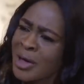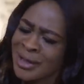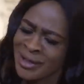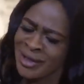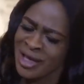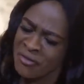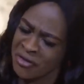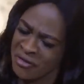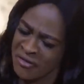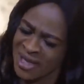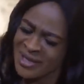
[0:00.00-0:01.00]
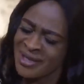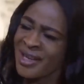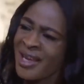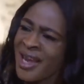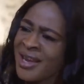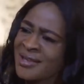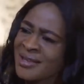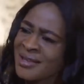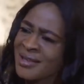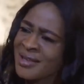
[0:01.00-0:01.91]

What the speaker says: As in, if reverse is the case,